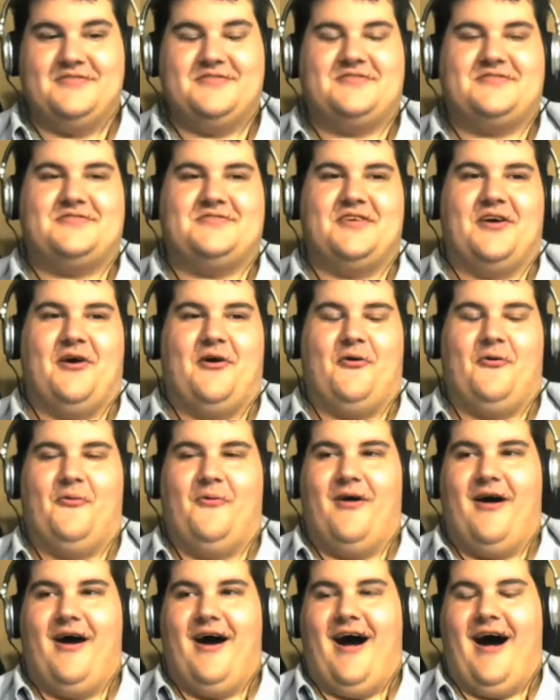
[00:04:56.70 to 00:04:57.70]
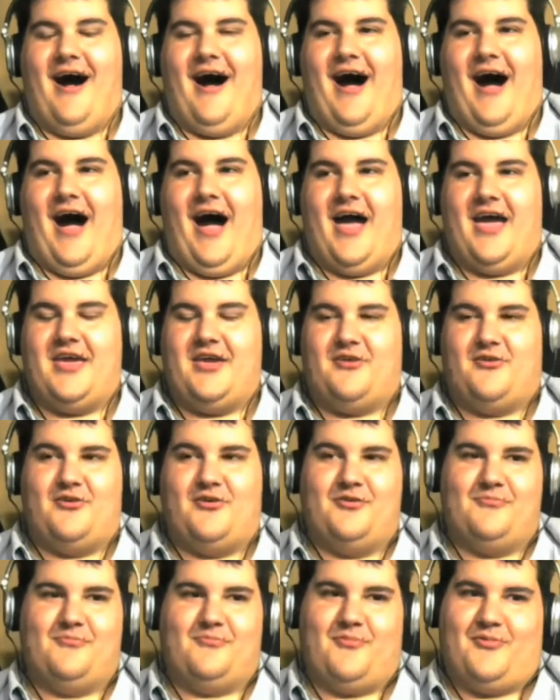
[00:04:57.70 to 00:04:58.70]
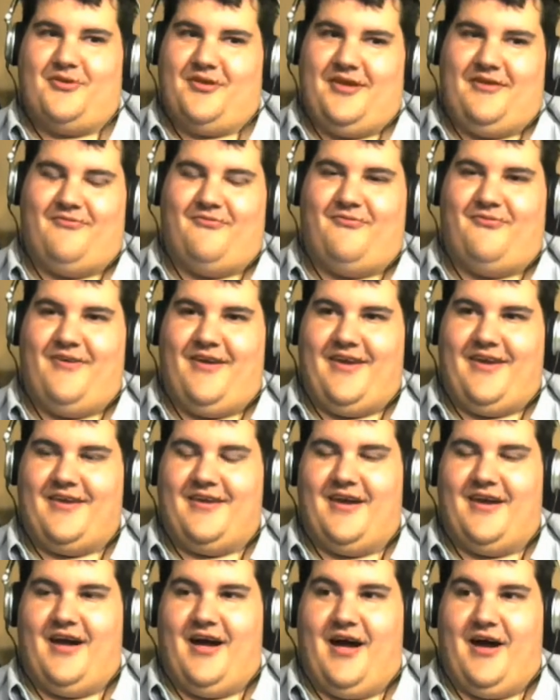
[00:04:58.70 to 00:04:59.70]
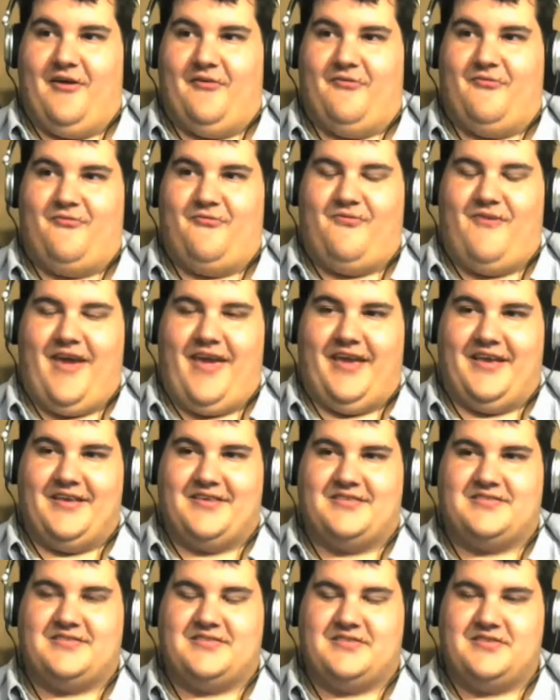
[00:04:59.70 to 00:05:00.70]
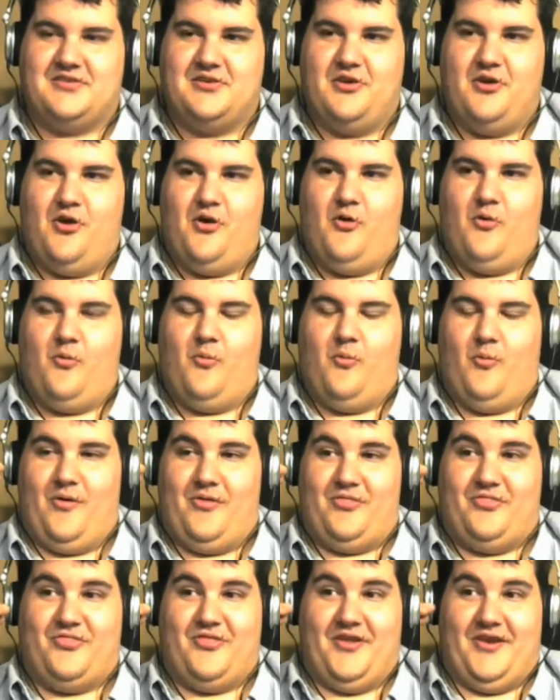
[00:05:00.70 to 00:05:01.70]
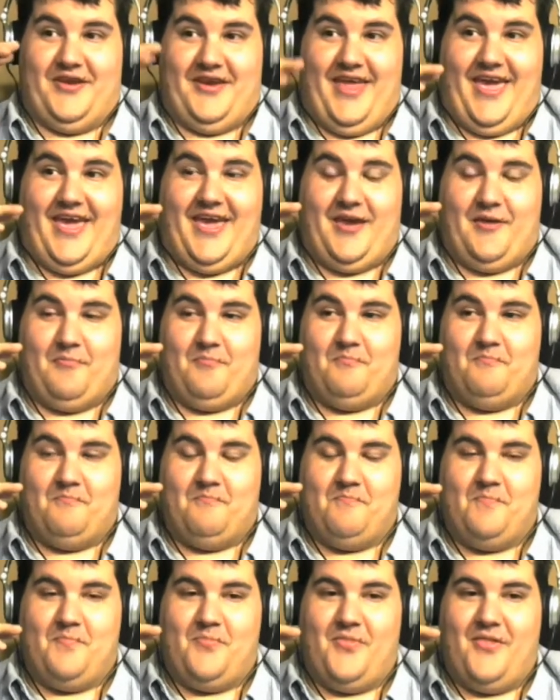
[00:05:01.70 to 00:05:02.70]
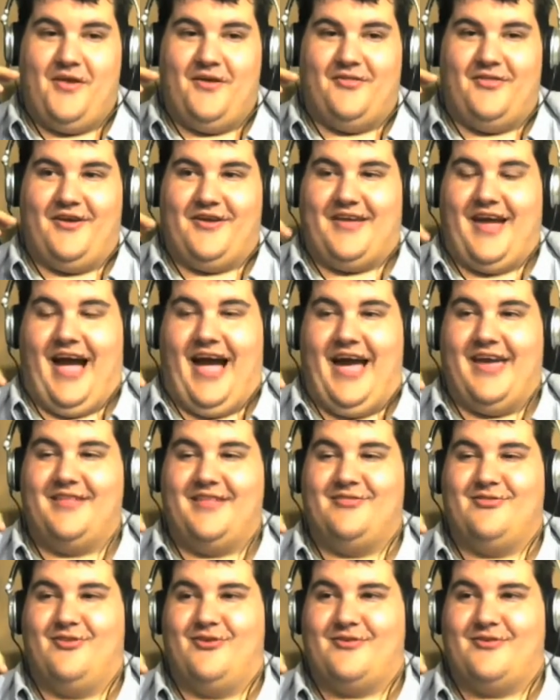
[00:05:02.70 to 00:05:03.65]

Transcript: so I couldn't really fit a face with the name. Like I had